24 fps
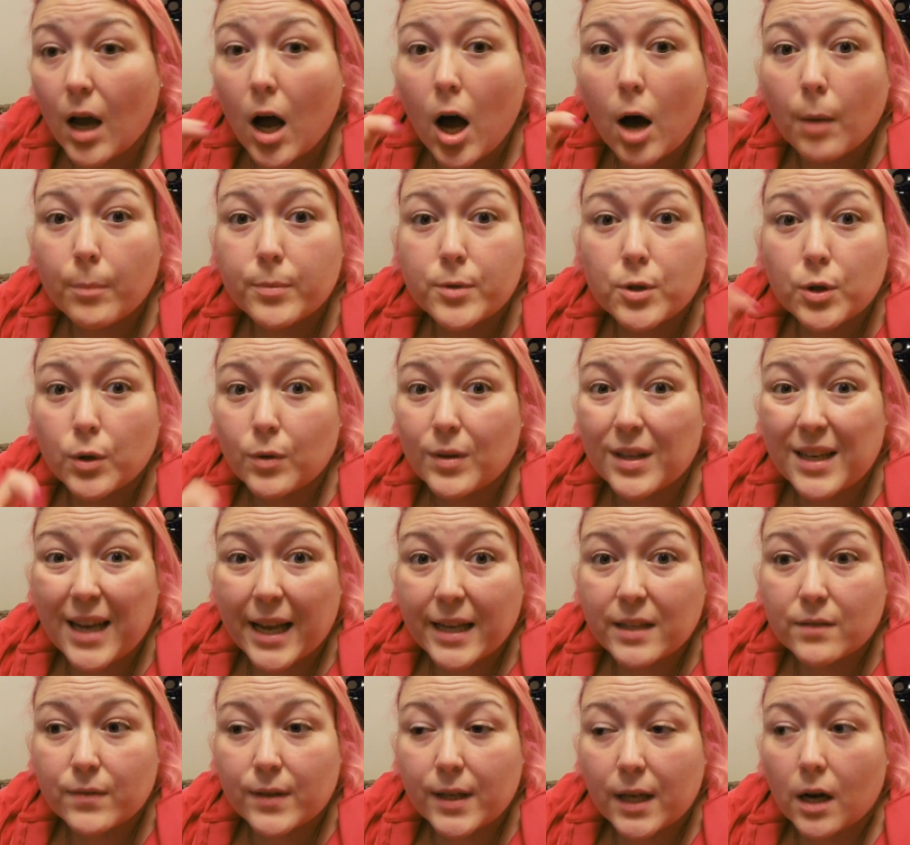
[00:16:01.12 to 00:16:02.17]
up to the
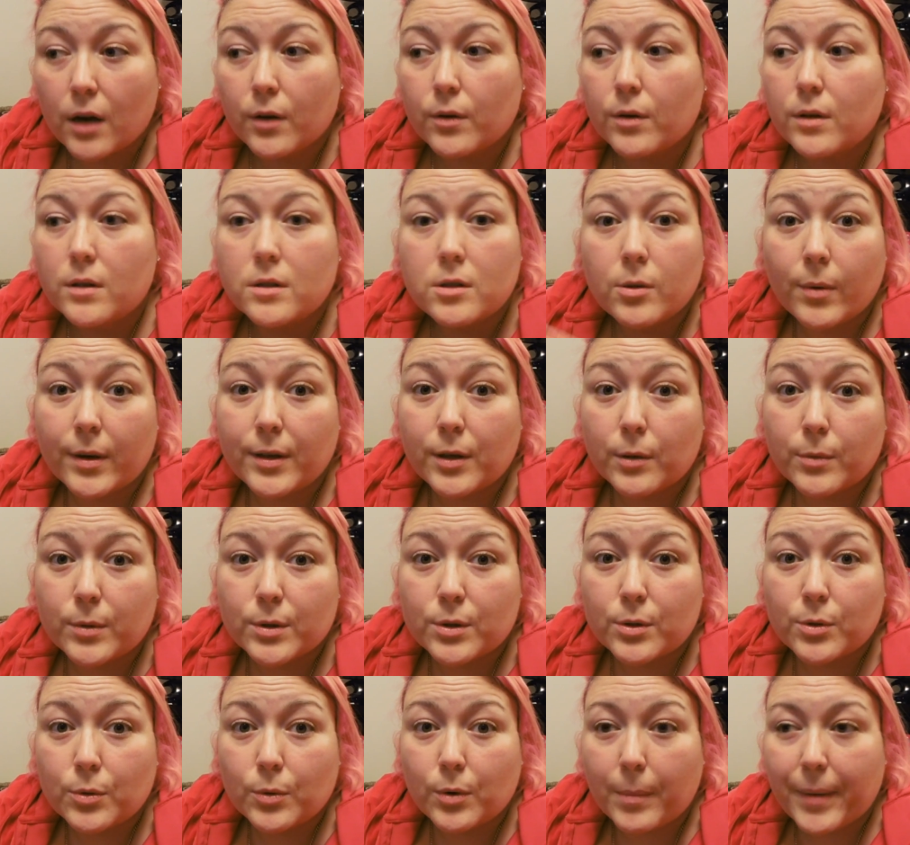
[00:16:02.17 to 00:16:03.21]
next video so I know what
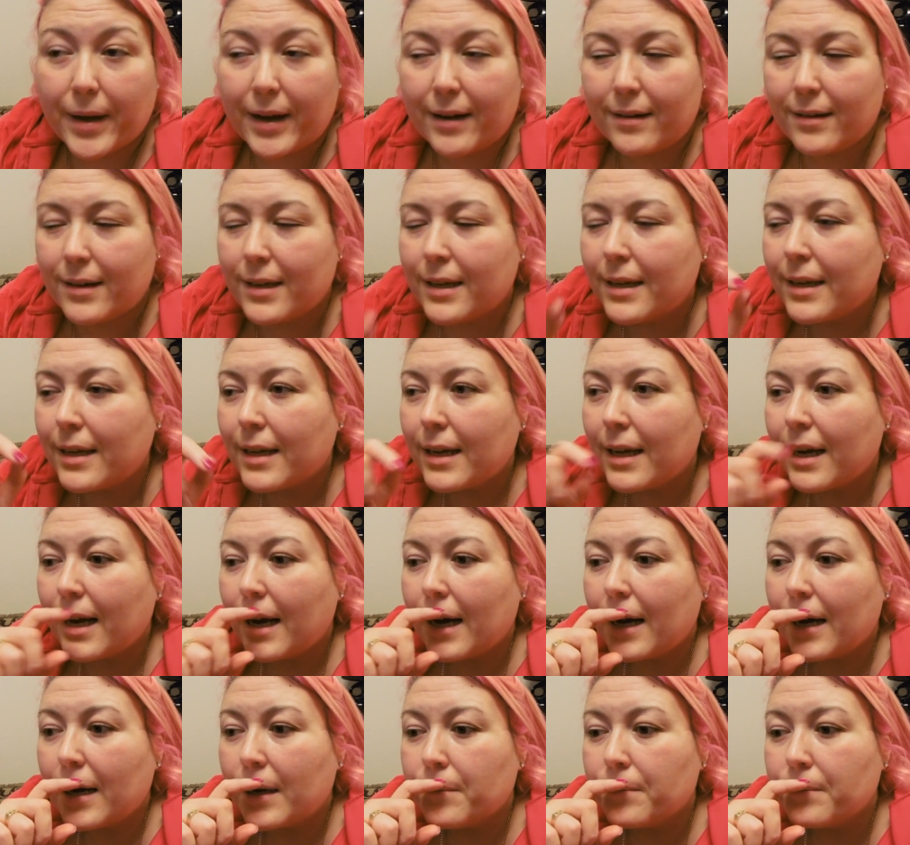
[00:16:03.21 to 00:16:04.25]
to talk about.
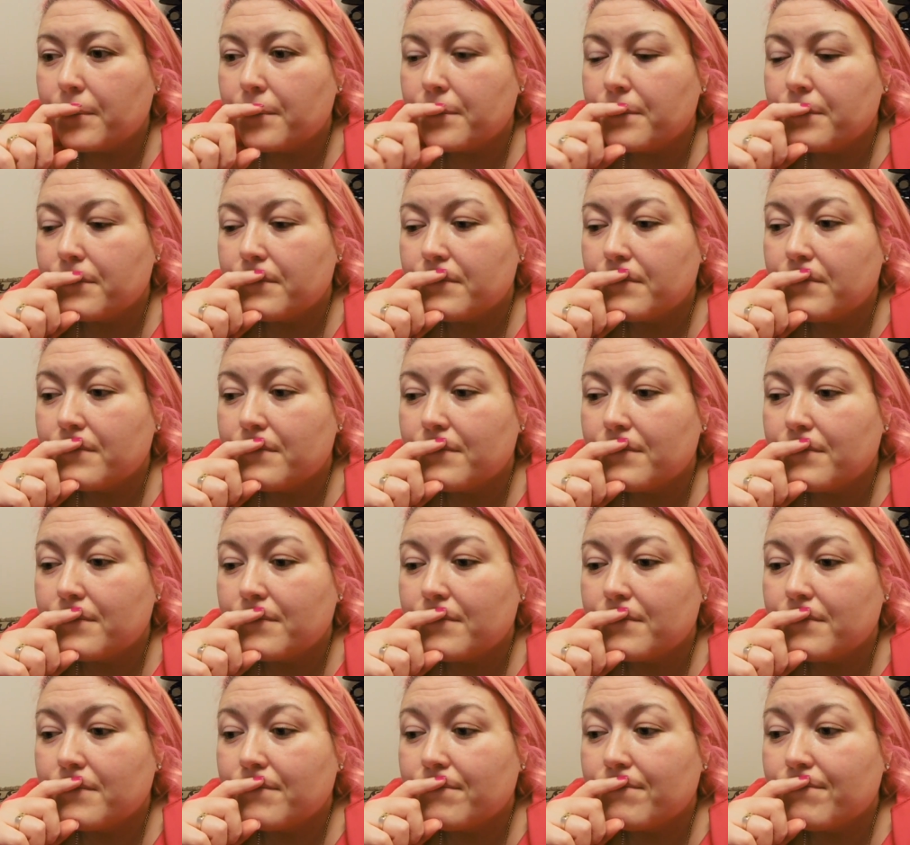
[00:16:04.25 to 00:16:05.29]
Um,
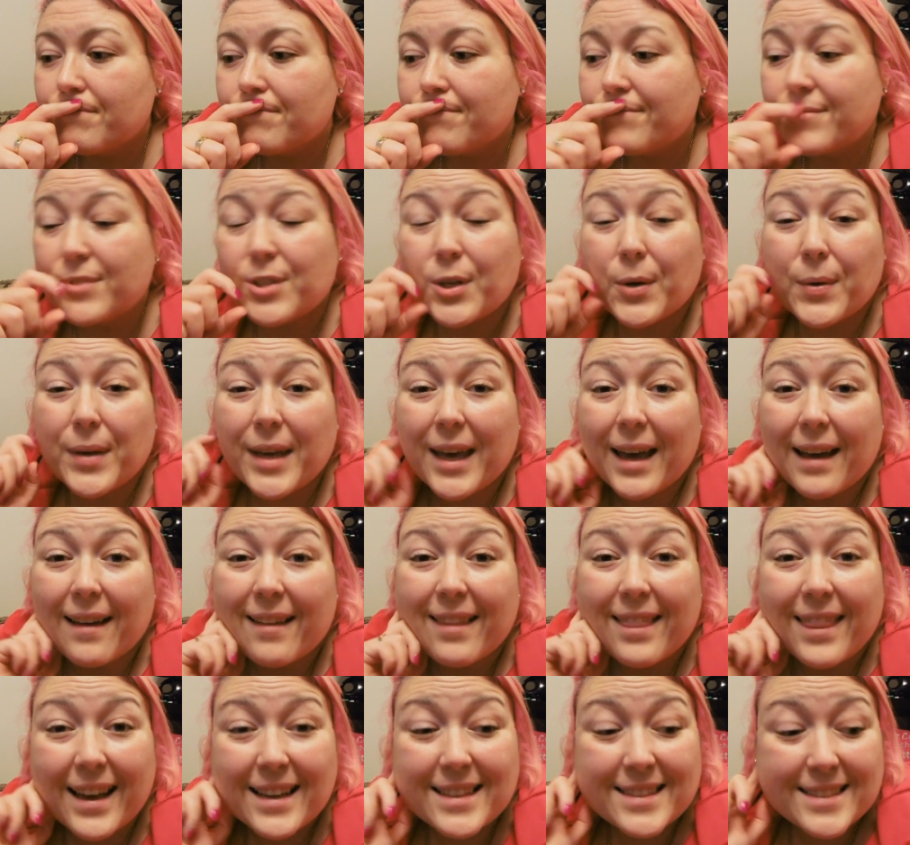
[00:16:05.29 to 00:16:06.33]
so yeah
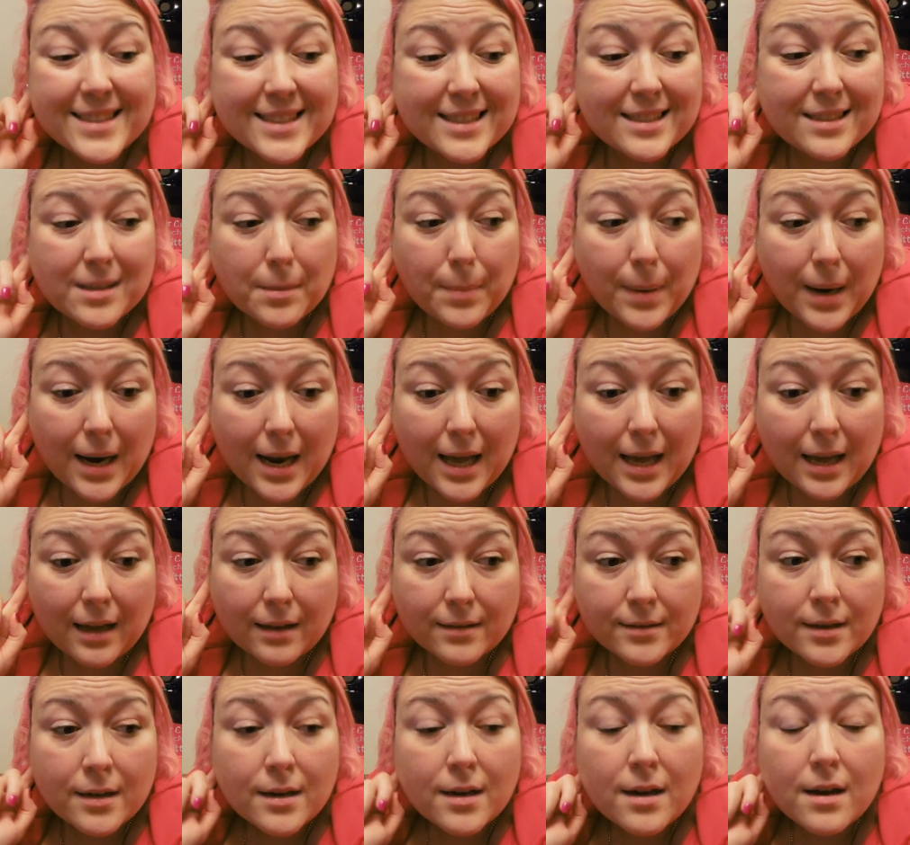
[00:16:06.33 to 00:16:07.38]
that is the
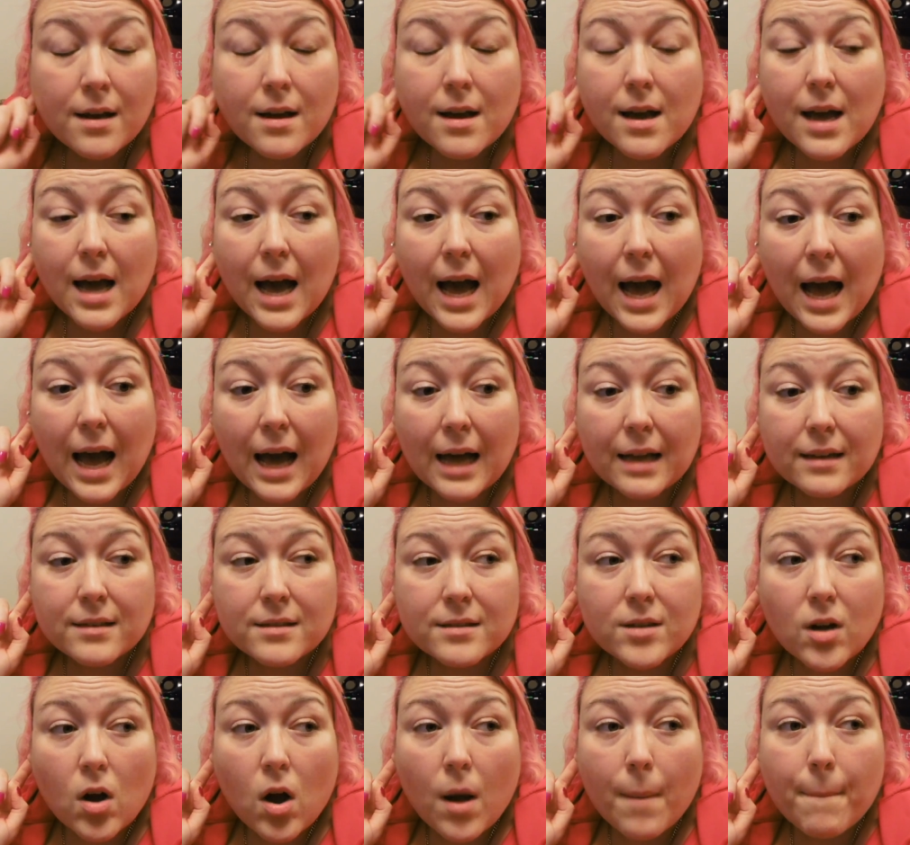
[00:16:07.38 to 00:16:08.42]
plan
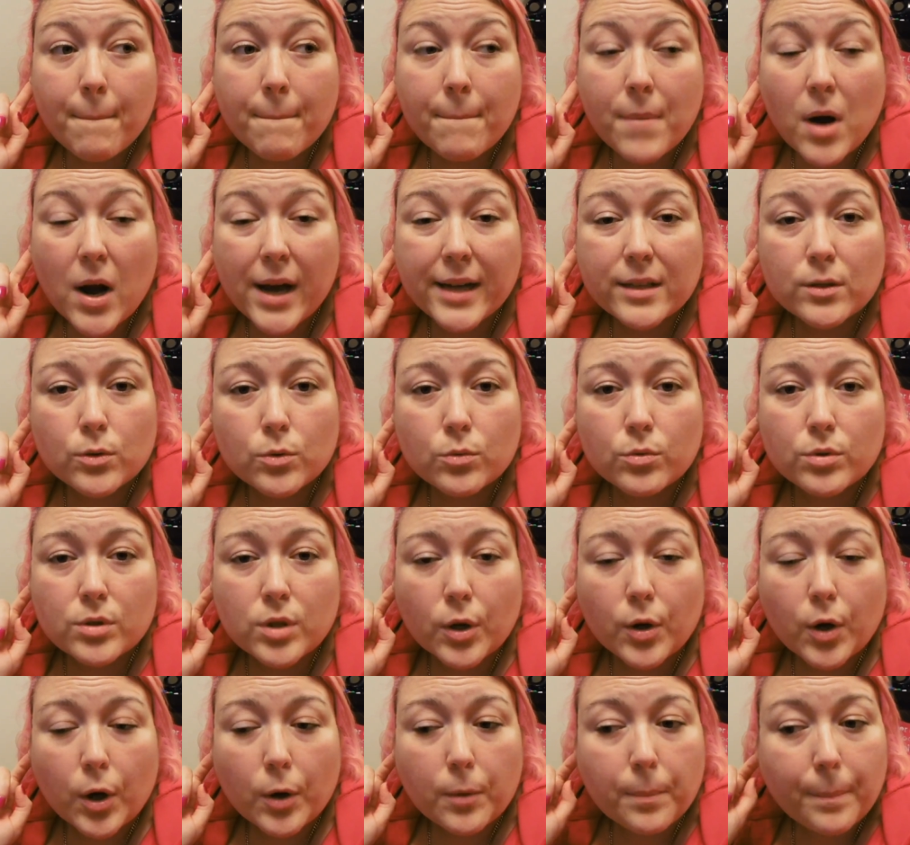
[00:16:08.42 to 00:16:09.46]
and I might
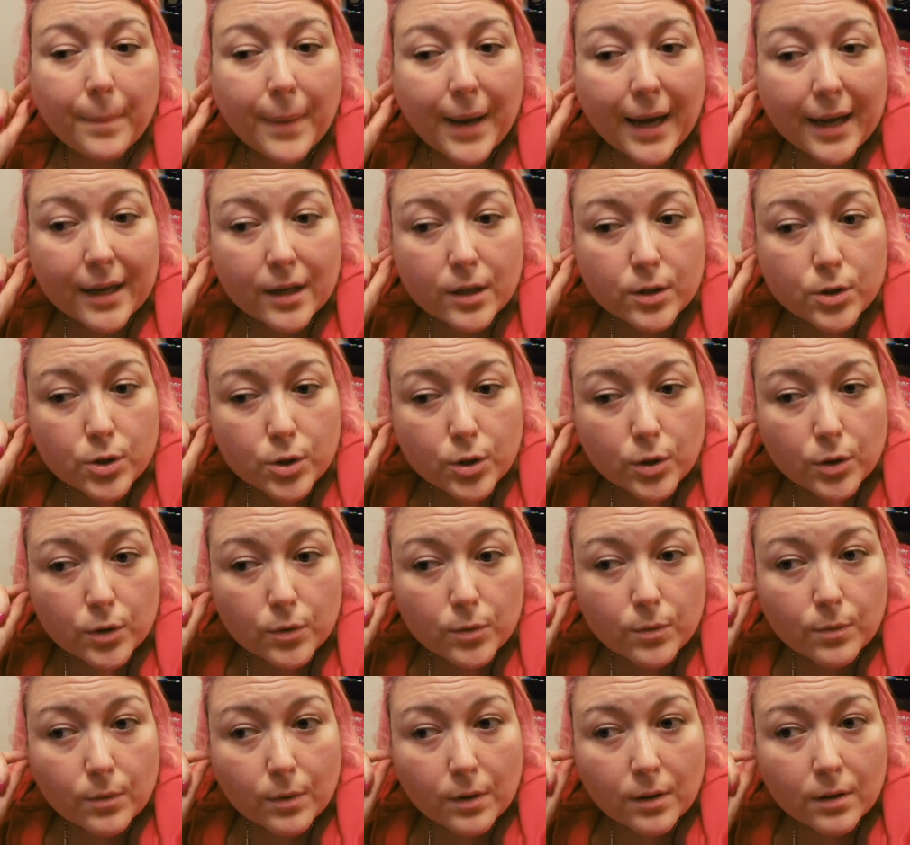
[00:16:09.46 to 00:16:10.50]
also go back
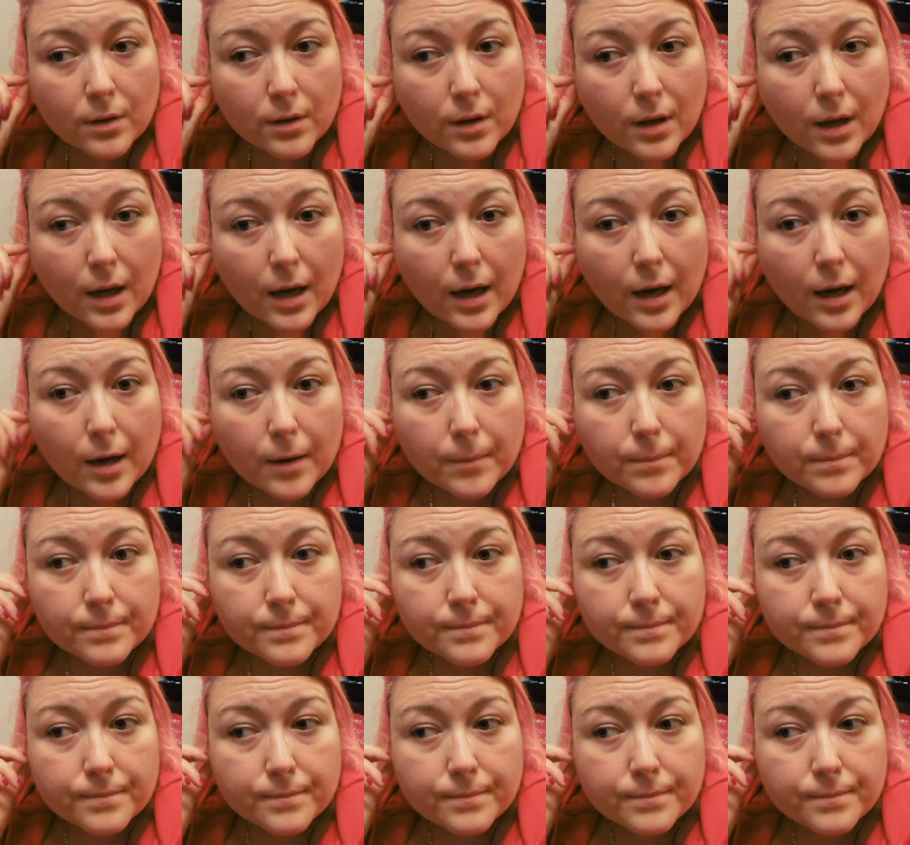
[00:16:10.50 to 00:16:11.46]
to um,